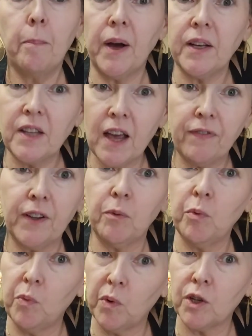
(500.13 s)
But definitely
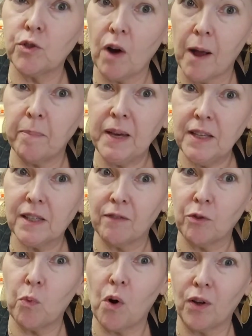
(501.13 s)
we want to try a piece
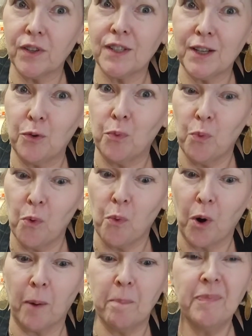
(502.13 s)
of it while it's still
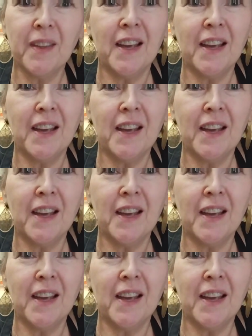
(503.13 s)
warm.